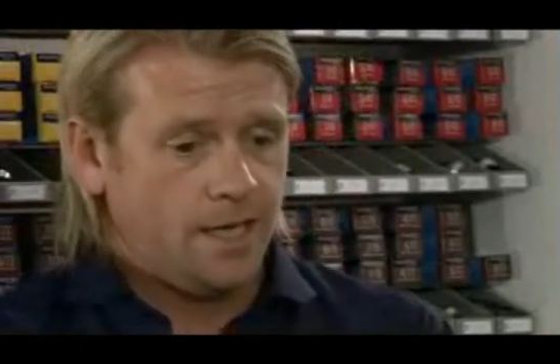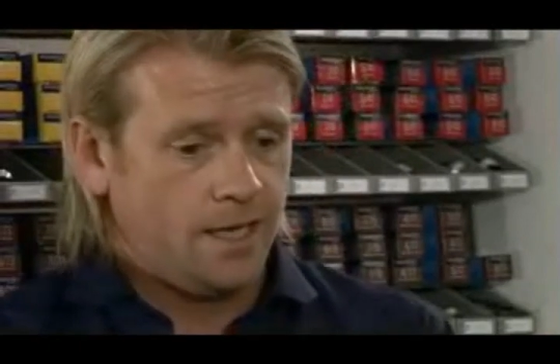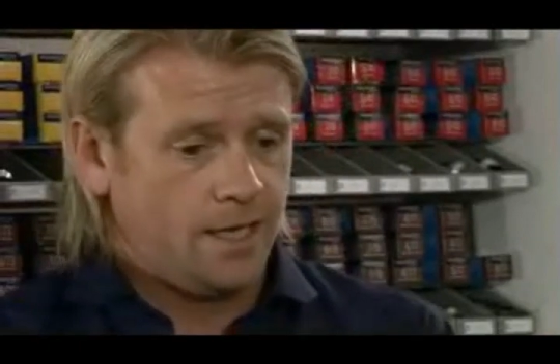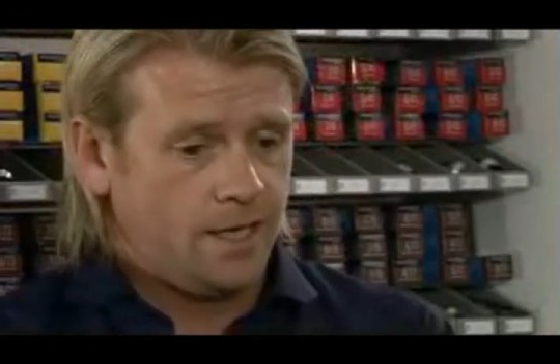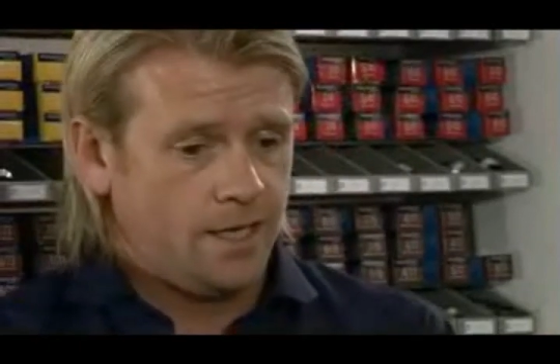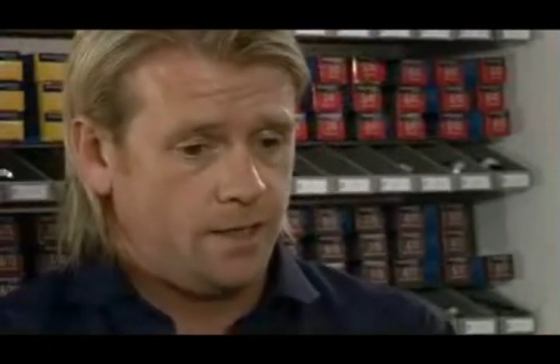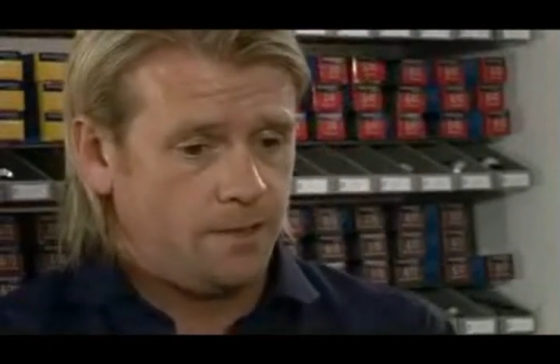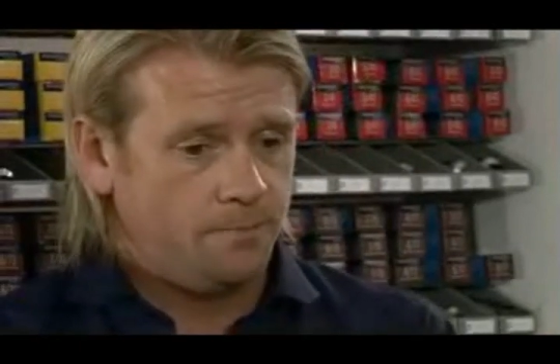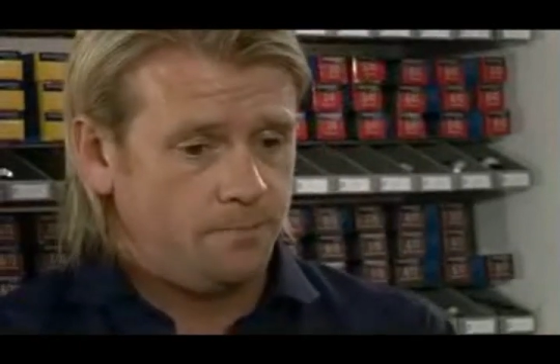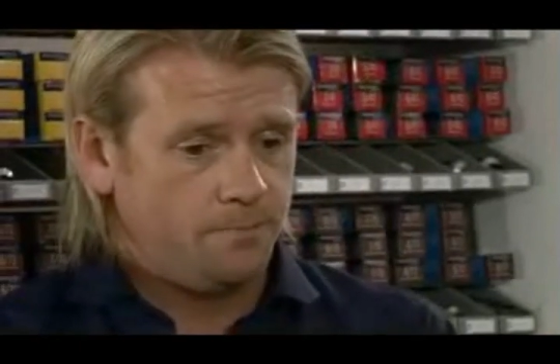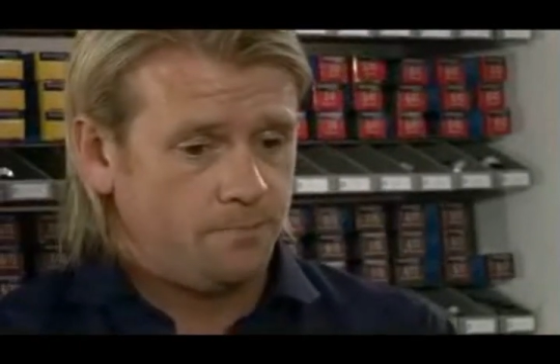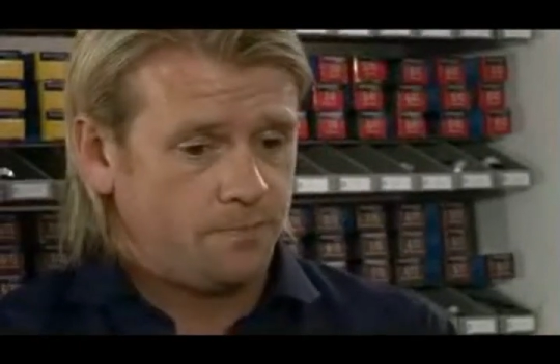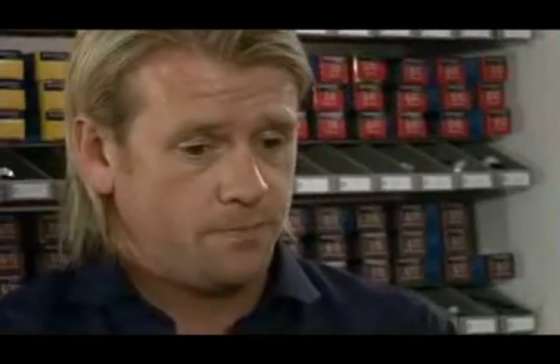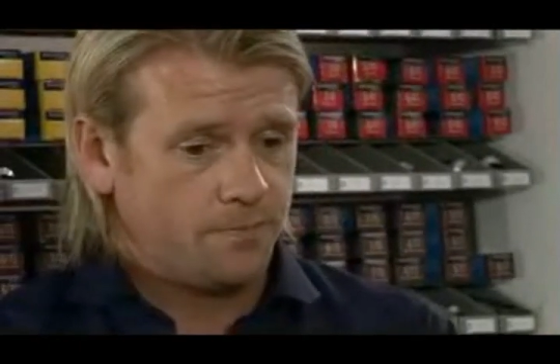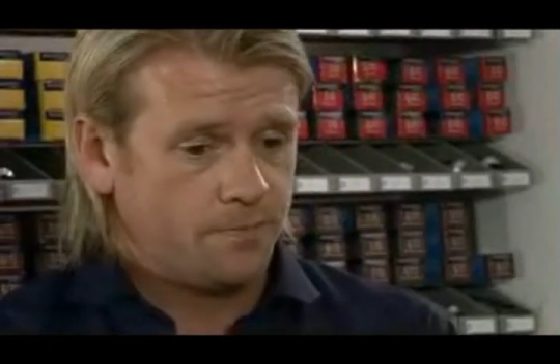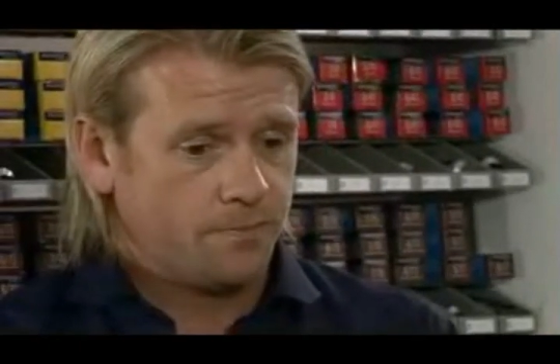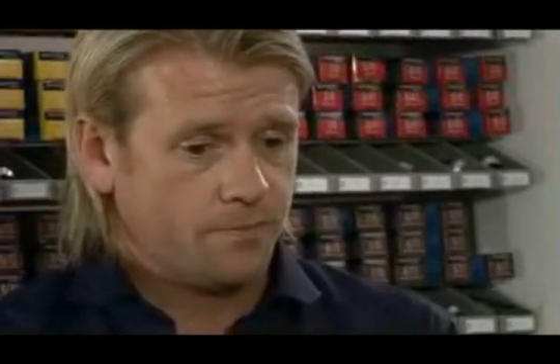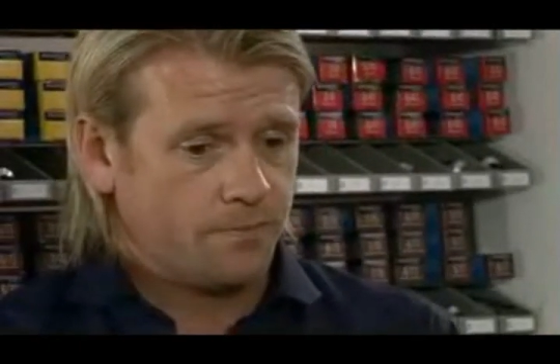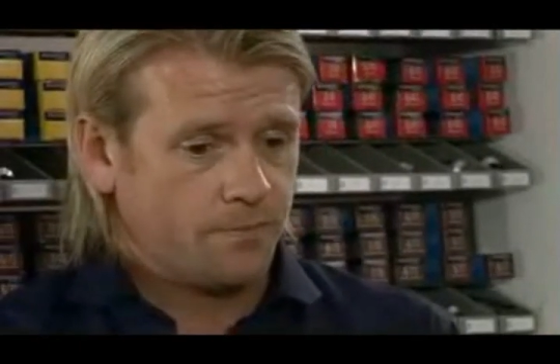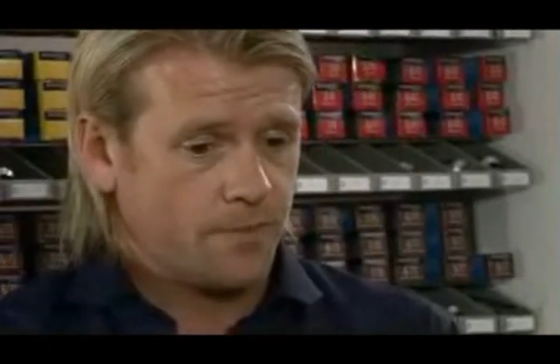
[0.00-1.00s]

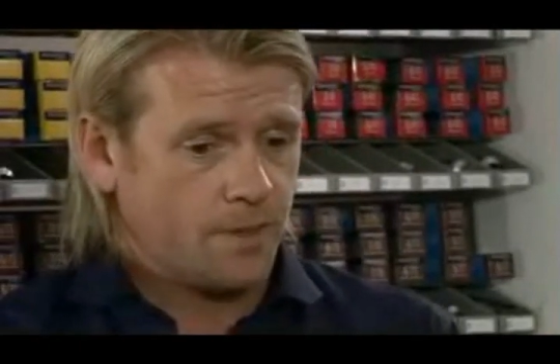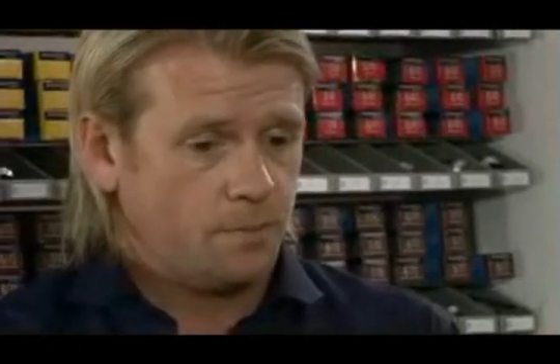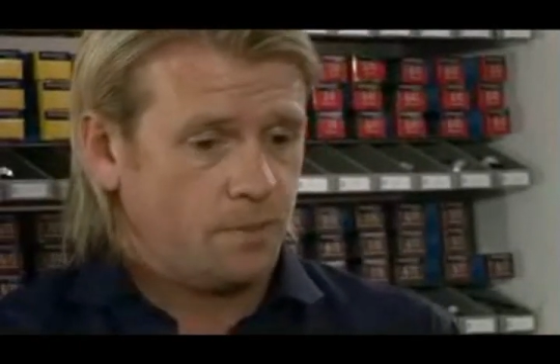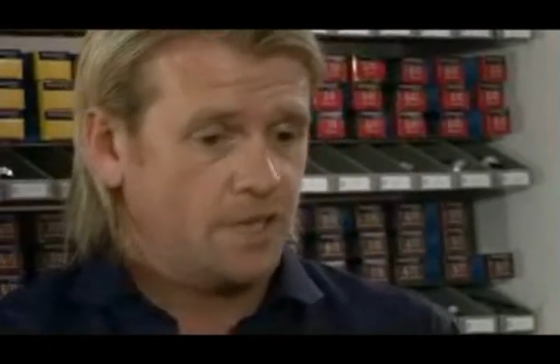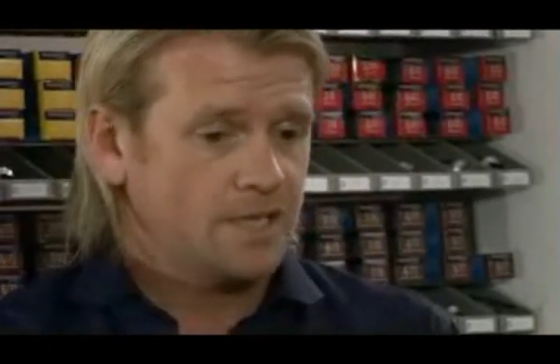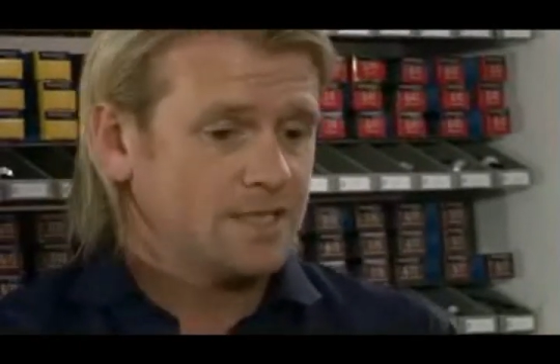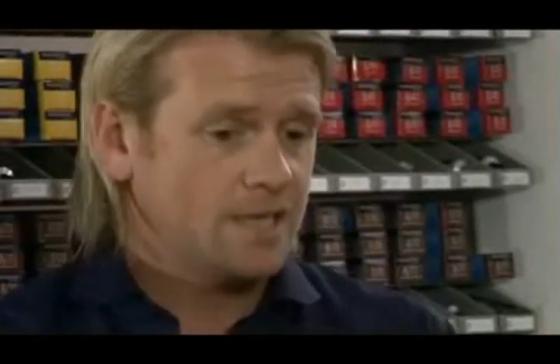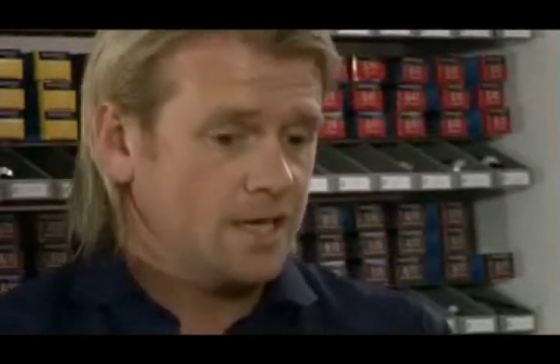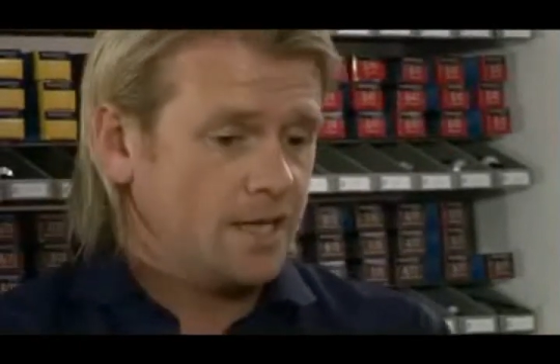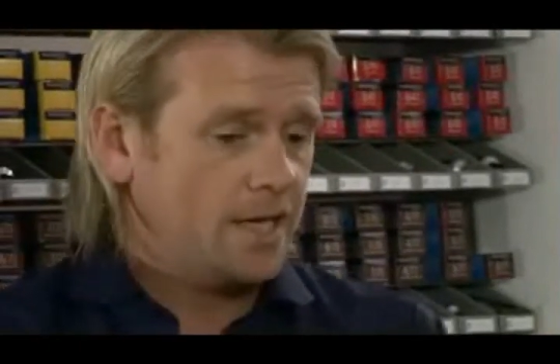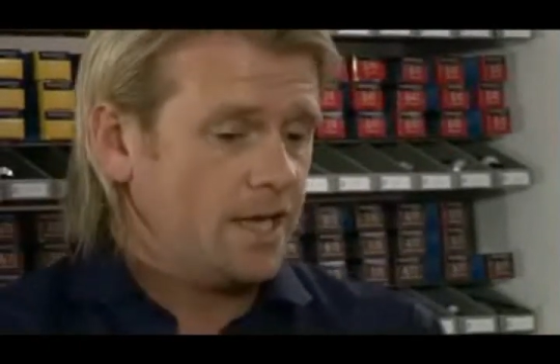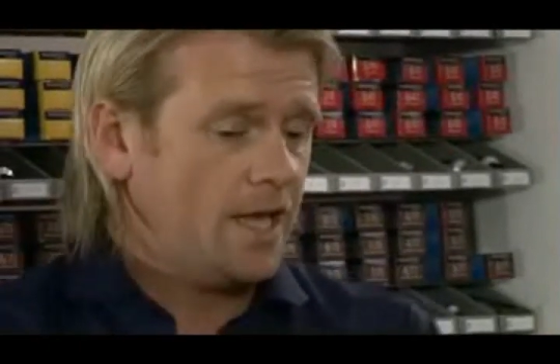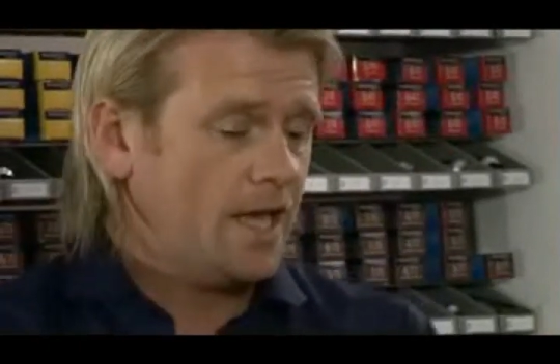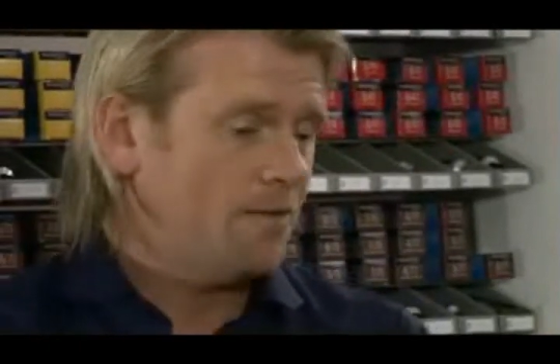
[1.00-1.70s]
because